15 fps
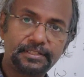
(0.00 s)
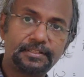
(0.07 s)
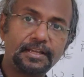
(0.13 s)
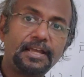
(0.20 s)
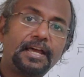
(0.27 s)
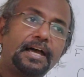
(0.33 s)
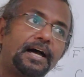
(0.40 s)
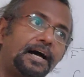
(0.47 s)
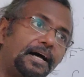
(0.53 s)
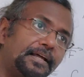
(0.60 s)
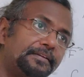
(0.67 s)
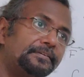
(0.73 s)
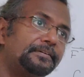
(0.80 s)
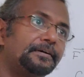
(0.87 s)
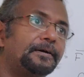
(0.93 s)
right?
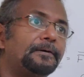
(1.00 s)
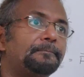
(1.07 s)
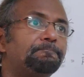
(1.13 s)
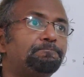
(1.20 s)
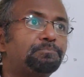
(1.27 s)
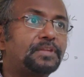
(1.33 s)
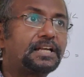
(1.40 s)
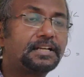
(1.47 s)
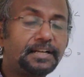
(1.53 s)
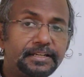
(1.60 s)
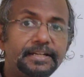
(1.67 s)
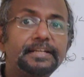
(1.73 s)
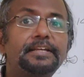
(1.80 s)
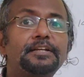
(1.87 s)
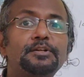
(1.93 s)
And
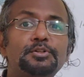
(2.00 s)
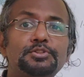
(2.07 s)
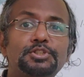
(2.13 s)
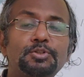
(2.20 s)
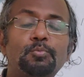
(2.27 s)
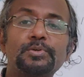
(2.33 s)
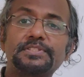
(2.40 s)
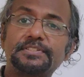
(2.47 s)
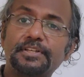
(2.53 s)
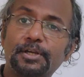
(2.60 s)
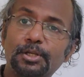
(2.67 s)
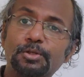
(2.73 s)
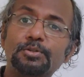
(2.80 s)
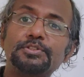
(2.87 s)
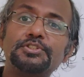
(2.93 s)
kinetic energy was
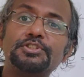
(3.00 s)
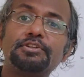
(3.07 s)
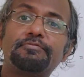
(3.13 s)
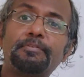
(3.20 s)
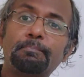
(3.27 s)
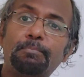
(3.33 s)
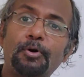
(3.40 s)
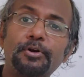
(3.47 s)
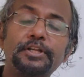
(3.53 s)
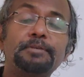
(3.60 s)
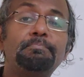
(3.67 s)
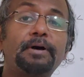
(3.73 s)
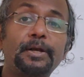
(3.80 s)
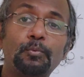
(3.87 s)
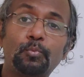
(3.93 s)
the energy of a
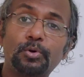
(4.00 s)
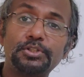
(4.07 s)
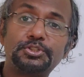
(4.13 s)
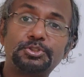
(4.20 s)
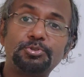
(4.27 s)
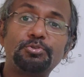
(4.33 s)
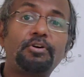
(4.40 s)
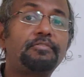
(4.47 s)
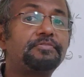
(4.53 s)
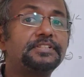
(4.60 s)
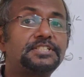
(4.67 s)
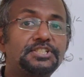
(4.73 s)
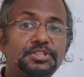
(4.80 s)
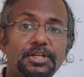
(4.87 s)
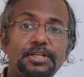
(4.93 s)
body by virtue
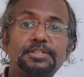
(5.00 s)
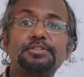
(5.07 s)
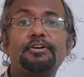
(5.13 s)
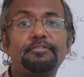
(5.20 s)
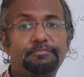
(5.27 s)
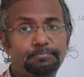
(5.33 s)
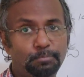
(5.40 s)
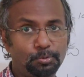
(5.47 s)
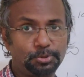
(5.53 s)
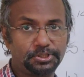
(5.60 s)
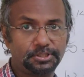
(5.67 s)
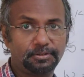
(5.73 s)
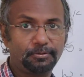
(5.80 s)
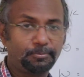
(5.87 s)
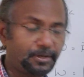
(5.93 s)
of its state of
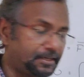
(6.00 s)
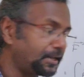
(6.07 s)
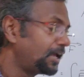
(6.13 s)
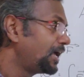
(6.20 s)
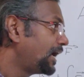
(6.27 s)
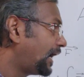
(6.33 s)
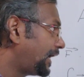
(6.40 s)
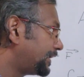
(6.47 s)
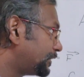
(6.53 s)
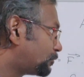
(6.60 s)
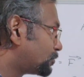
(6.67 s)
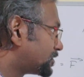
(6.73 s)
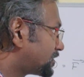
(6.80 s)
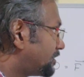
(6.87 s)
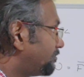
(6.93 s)
motion, right?
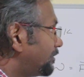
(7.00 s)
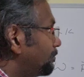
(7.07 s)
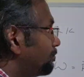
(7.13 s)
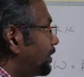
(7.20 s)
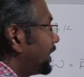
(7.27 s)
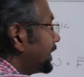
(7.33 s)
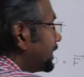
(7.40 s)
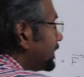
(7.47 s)
And it was given